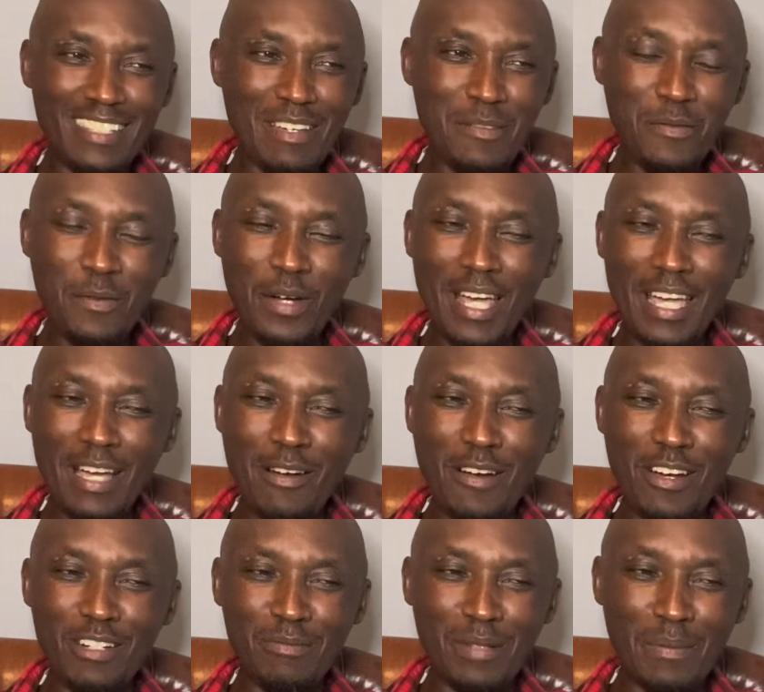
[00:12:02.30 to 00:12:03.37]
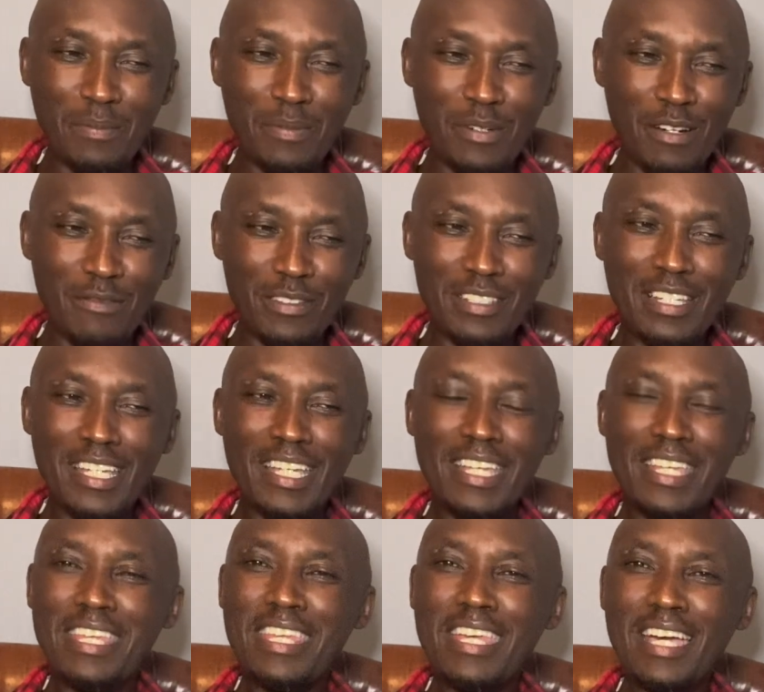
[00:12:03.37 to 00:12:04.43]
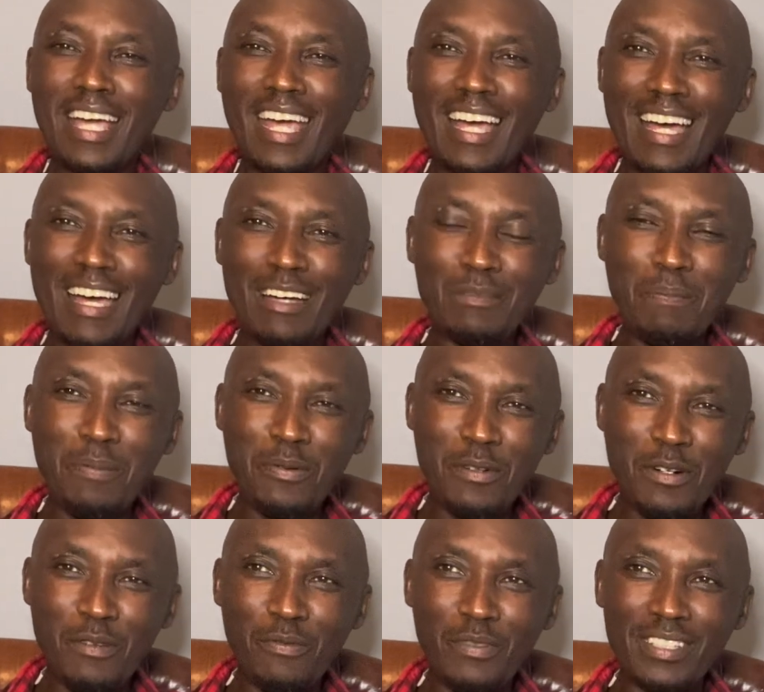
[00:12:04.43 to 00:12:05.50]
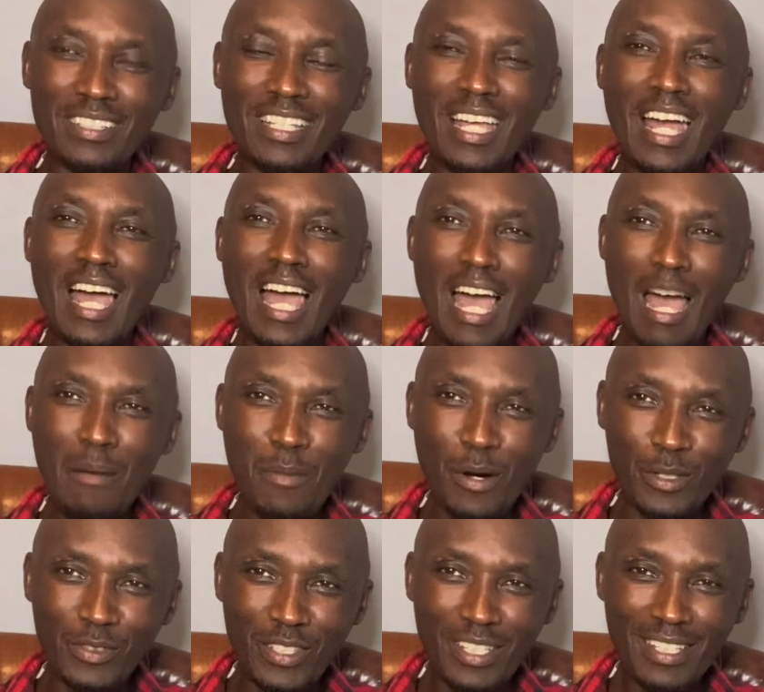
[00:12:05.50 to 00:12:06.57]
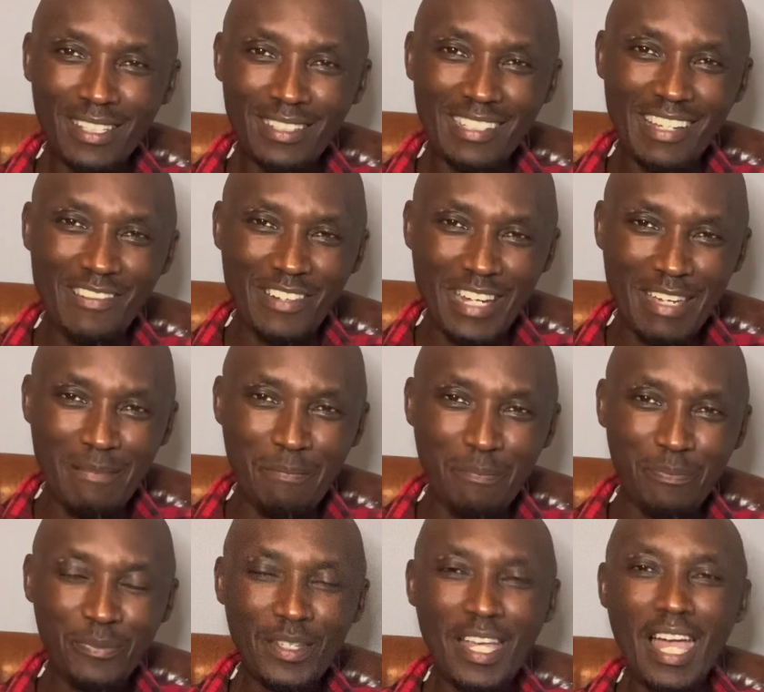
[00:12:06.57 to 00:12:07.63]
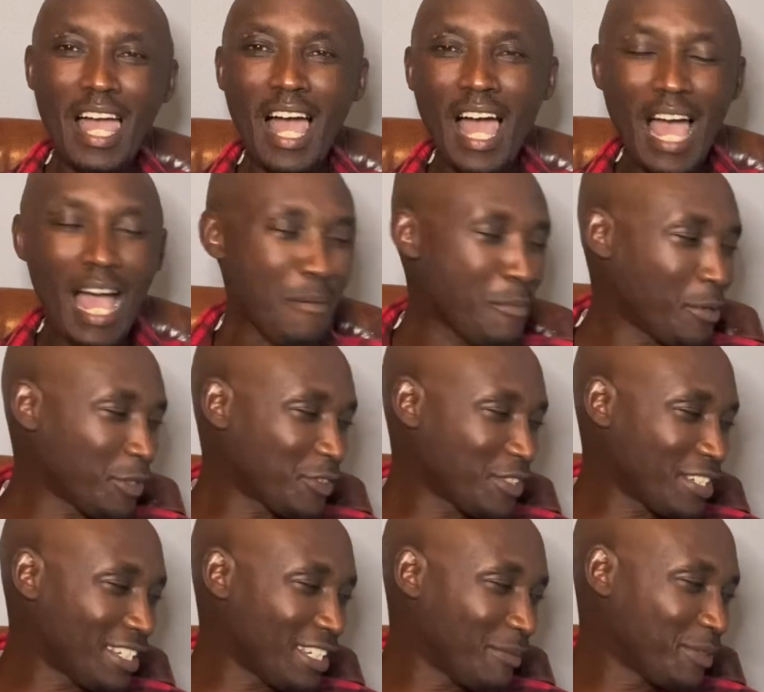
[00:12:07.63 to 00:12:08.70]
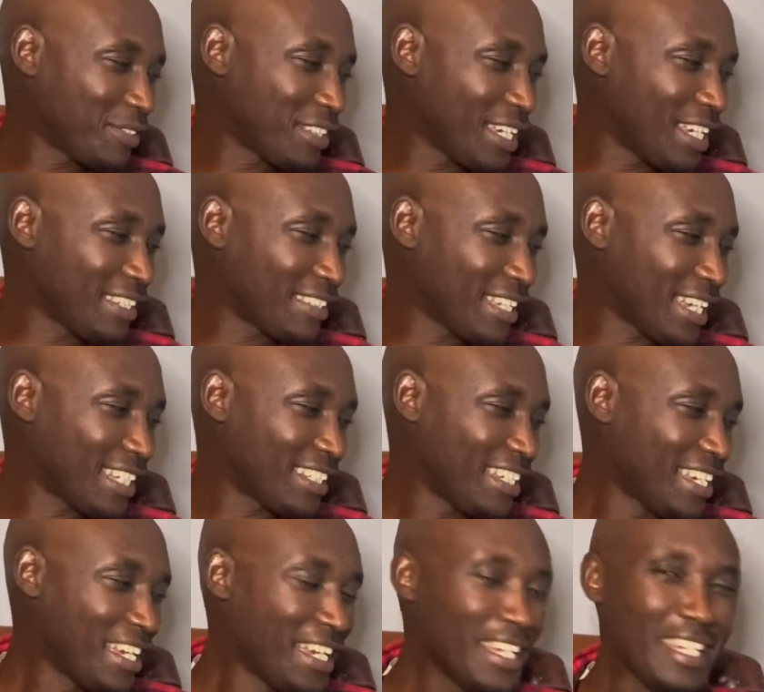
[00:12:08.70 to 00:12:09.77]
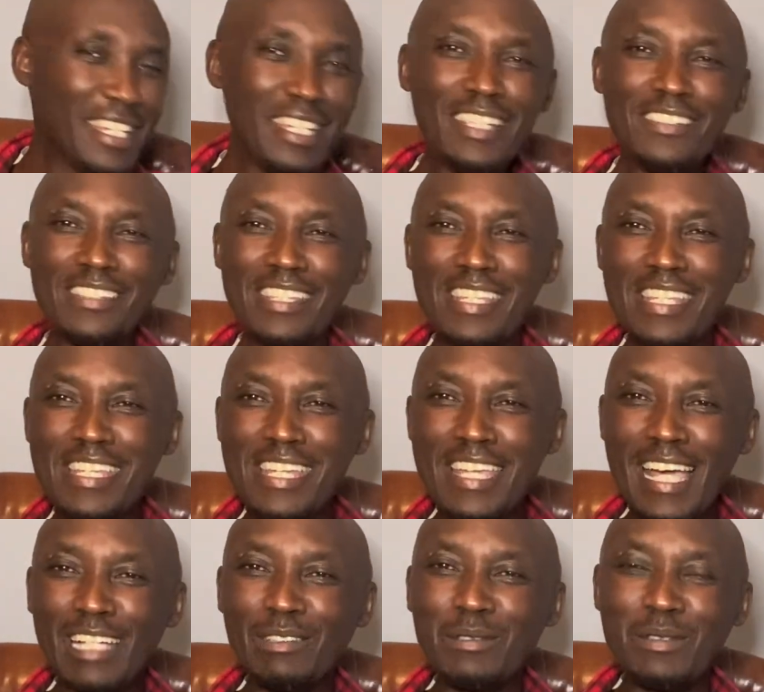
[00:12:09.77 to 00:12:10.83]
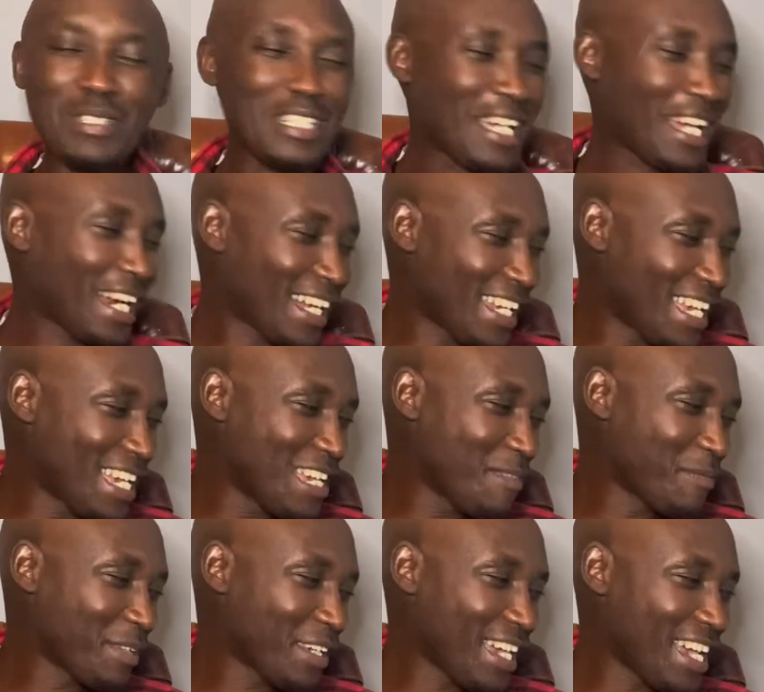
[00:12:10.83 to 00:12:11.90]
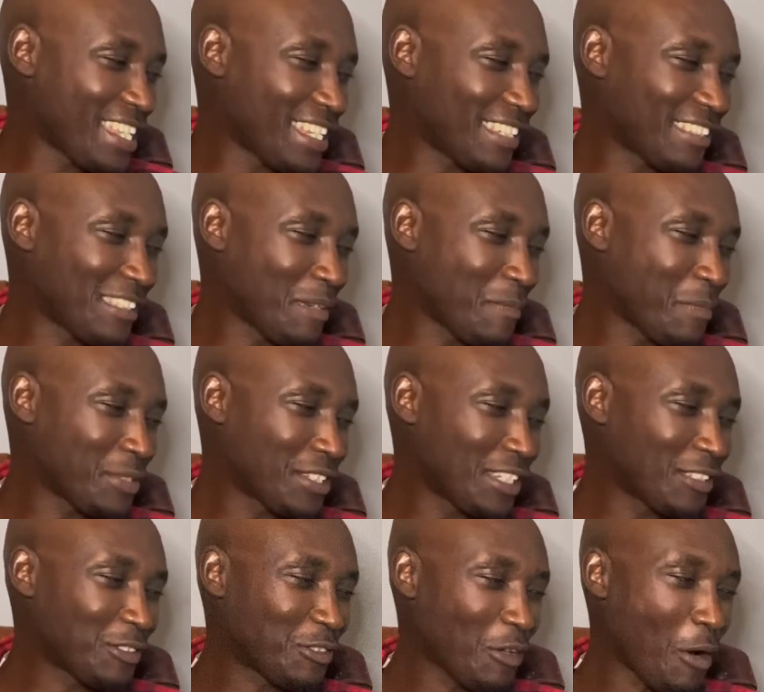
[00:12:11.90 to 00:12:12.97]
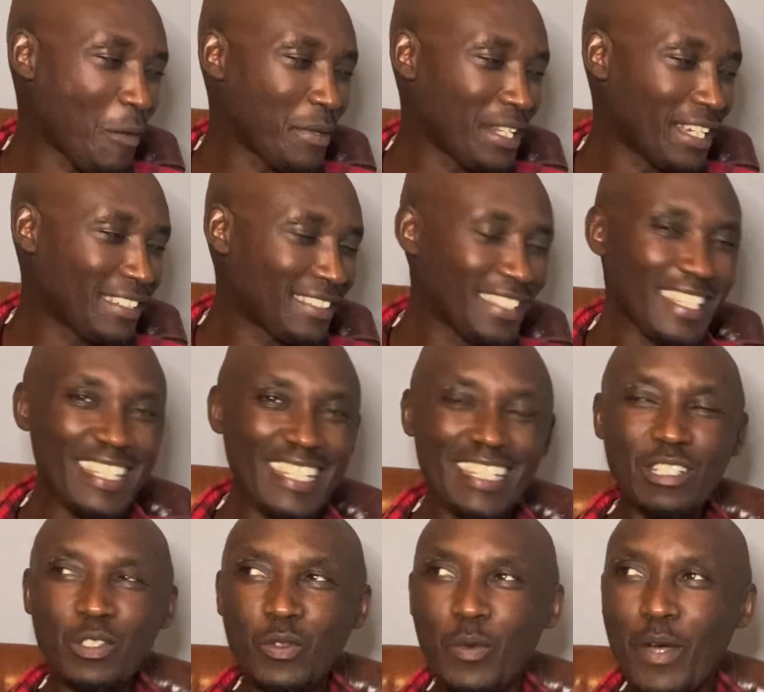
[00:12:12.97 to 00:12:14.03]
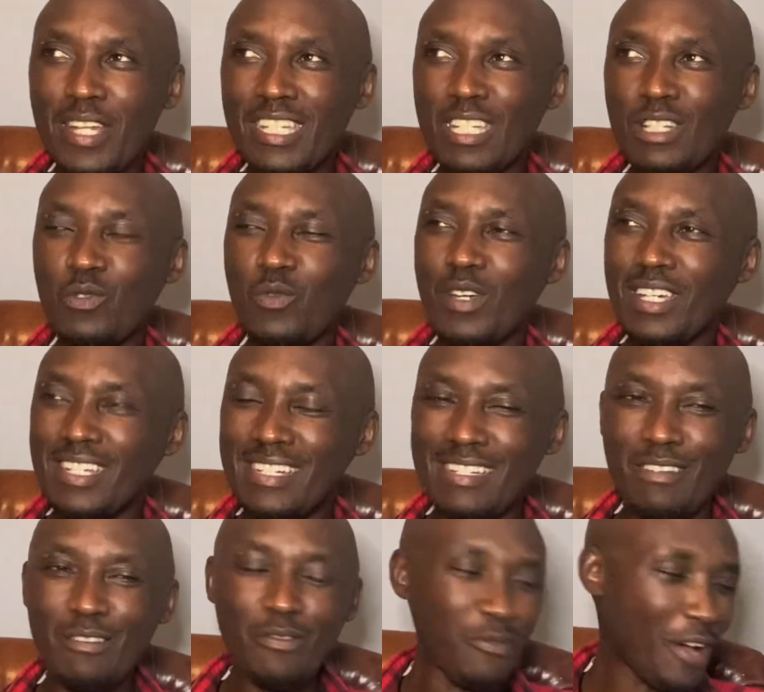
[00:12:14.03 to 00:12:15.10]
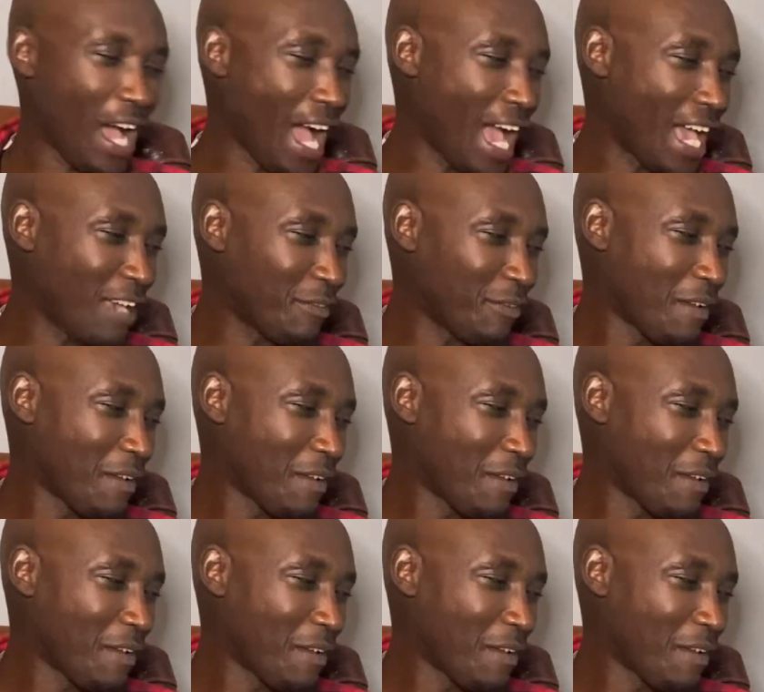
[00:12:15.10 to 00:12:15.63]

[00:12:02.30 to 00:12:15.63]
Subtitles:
why I call him a prophet. Here comes Prophet Amos Serem. Amos Serem says that he's eager to reclaim Kenya's steeplechase dominance in 2025,